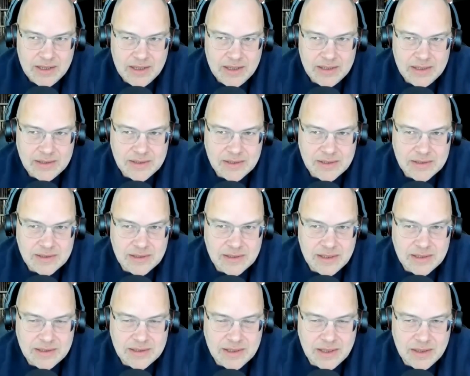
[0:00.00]
it's just,
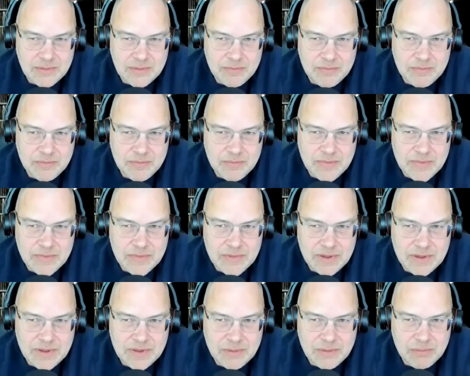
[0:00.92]
it's the,
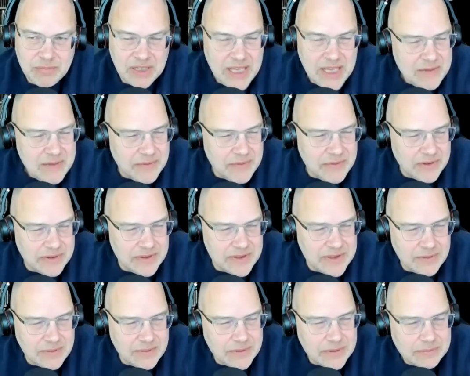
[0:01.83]
the, the playing field
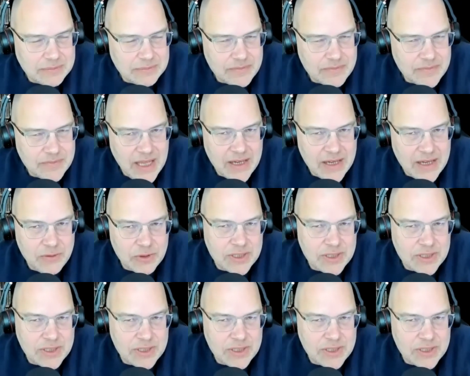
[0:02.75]
is different and it